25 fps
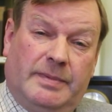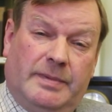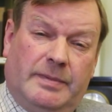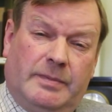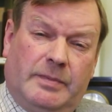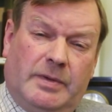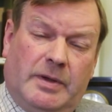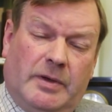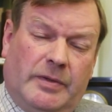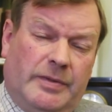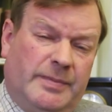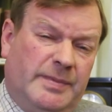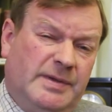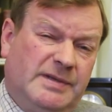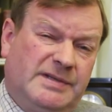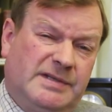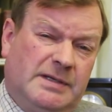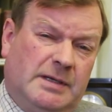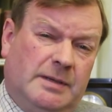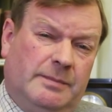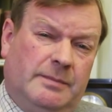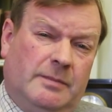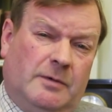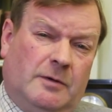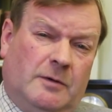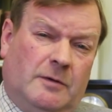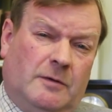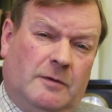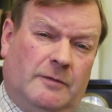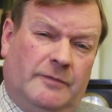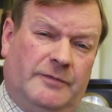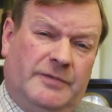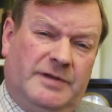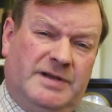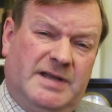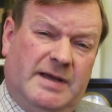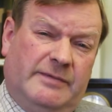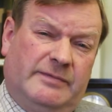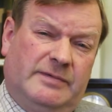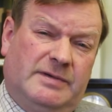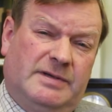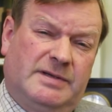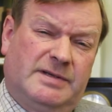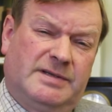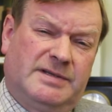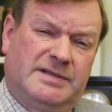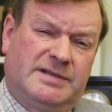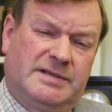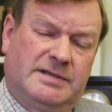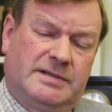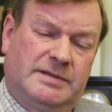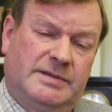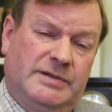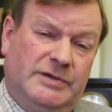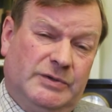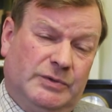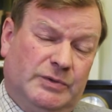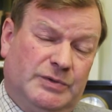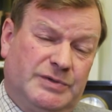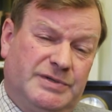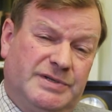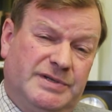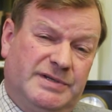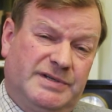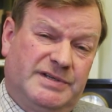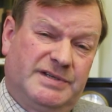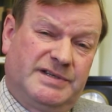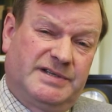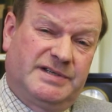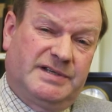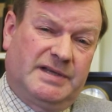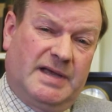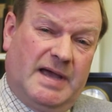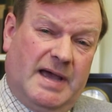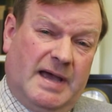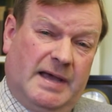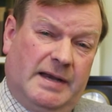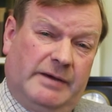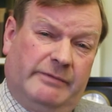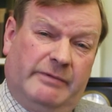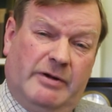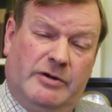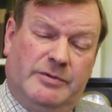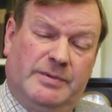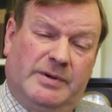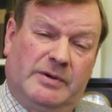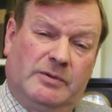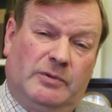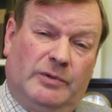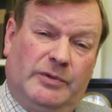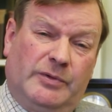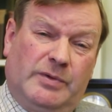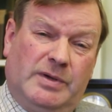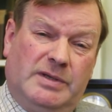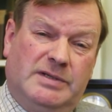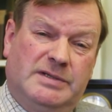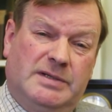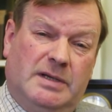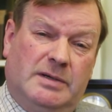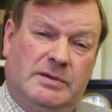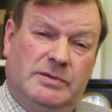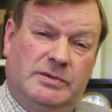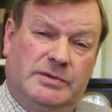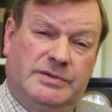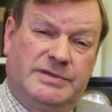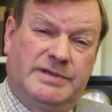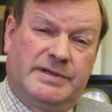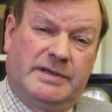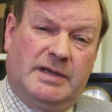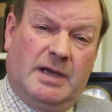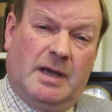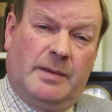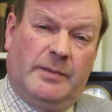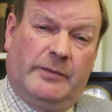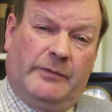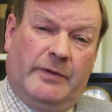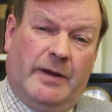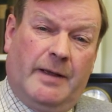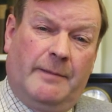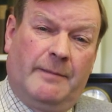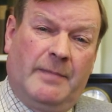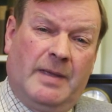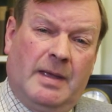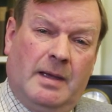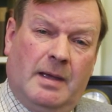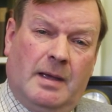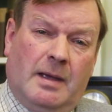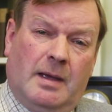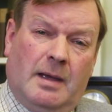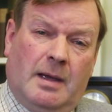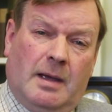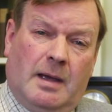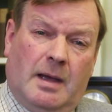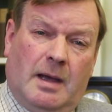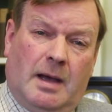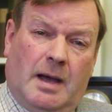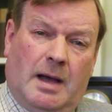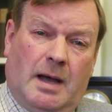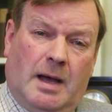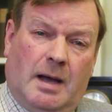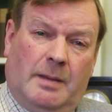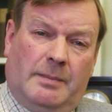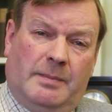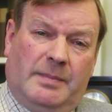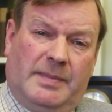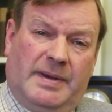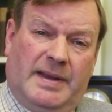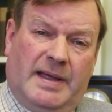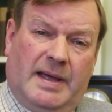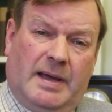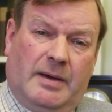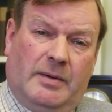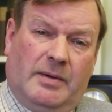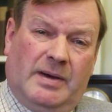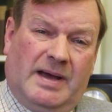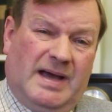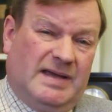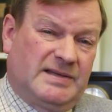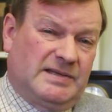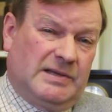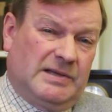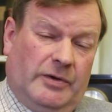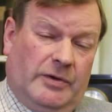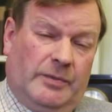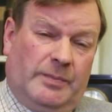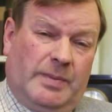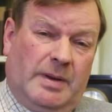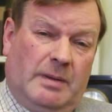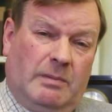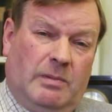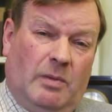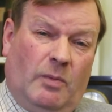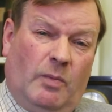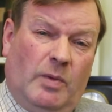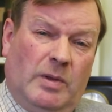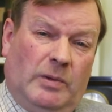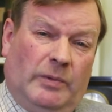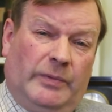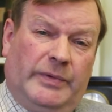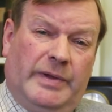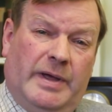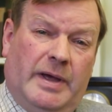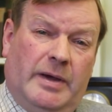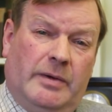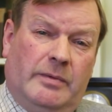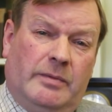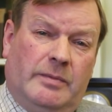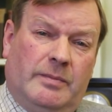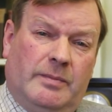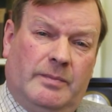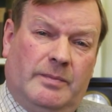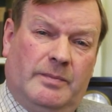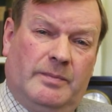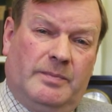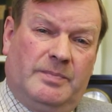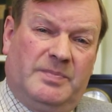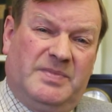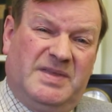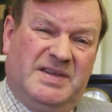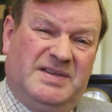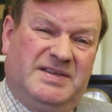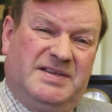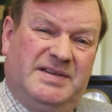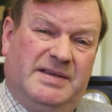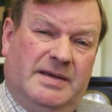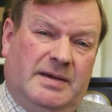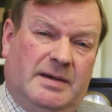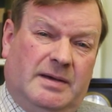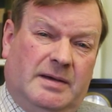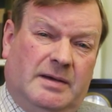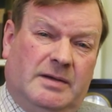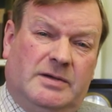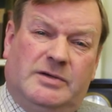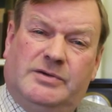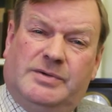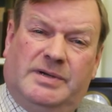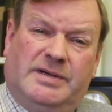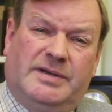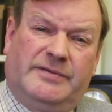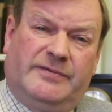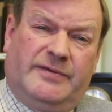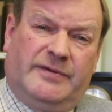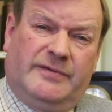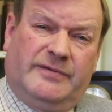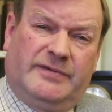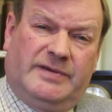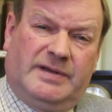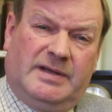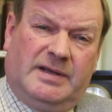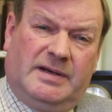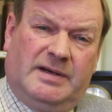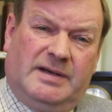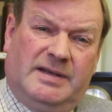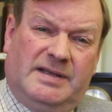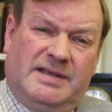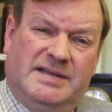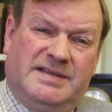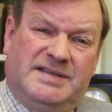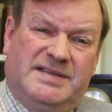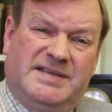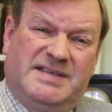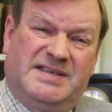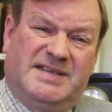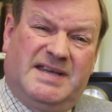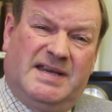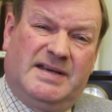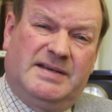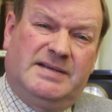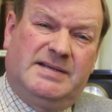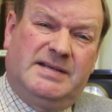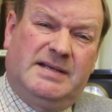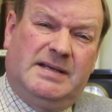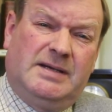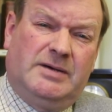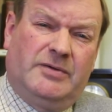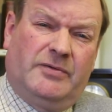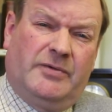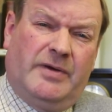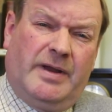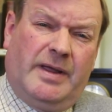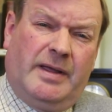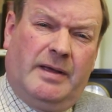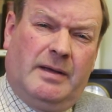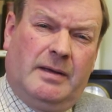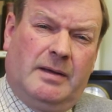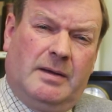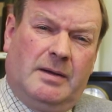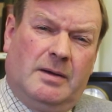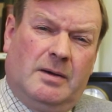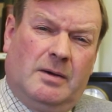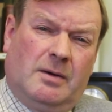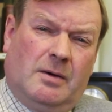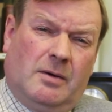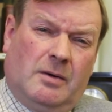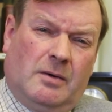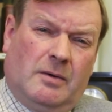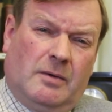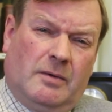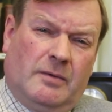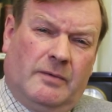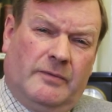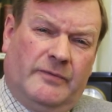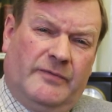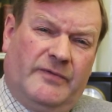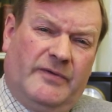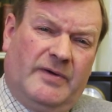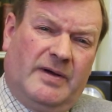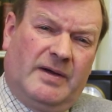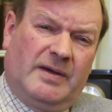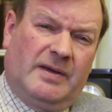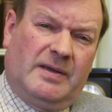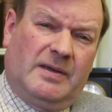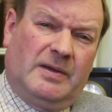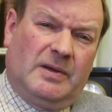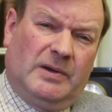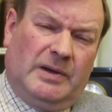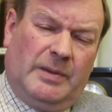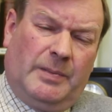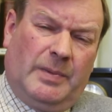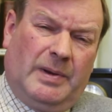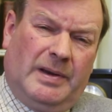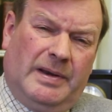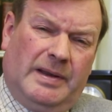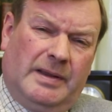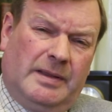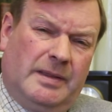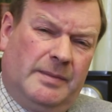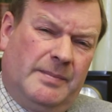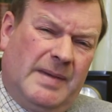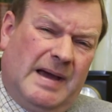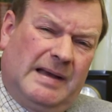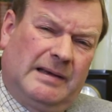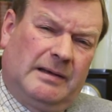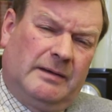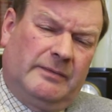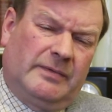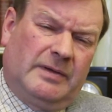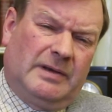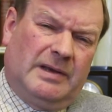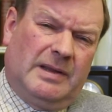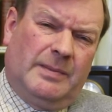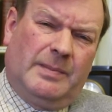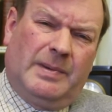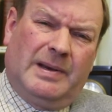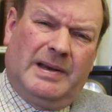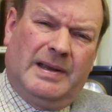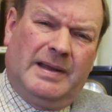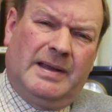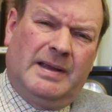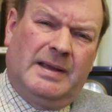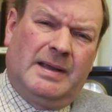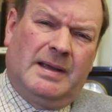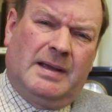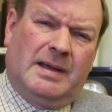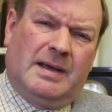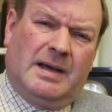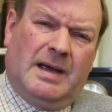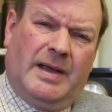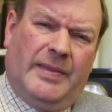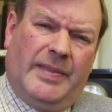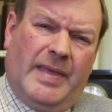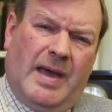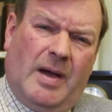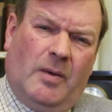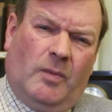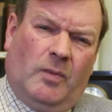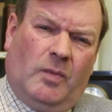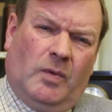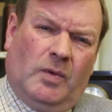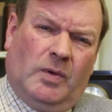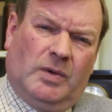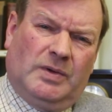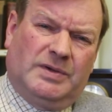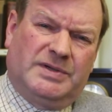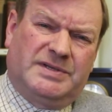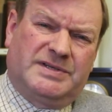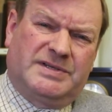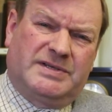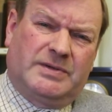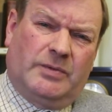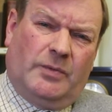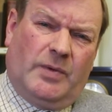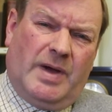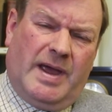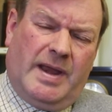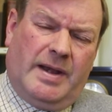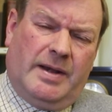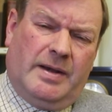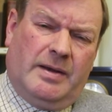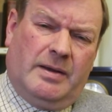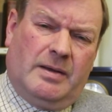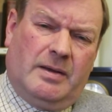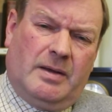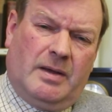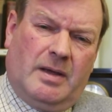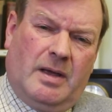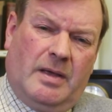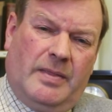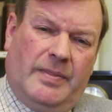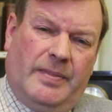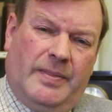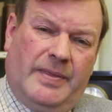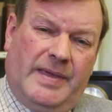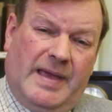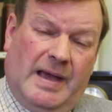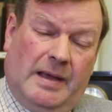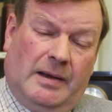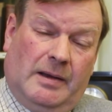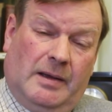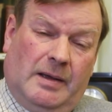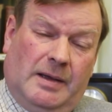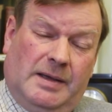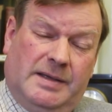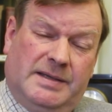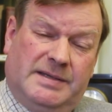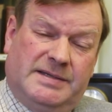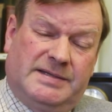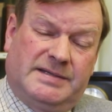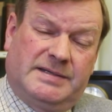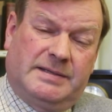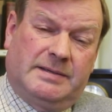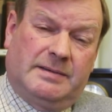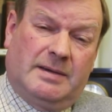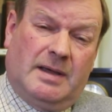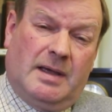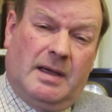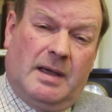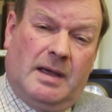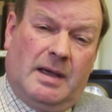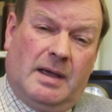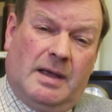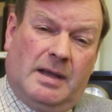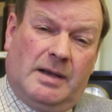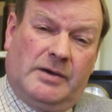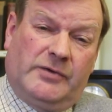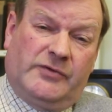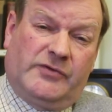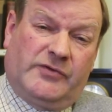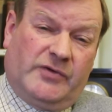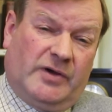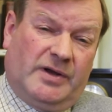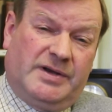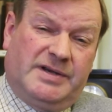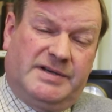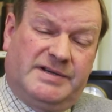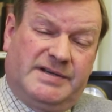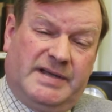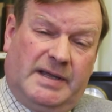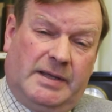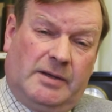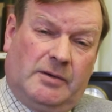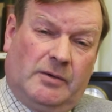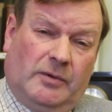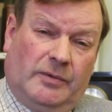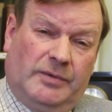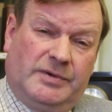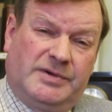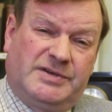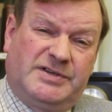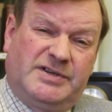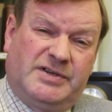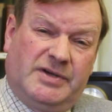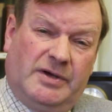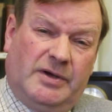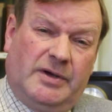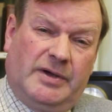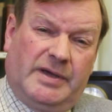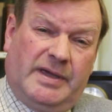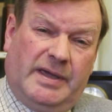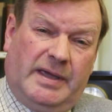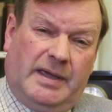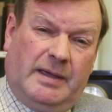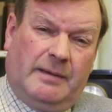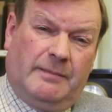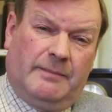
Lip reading: We are the museum of the Devons, the Dorsets, and a regiment called the Queen's Own Dorset Yeomanry. Now, as a people will know, this year, 2015, is the centenary of Gallipoli, the Battle of Gallipoli, and that was when the Allies tried to take on Turkey.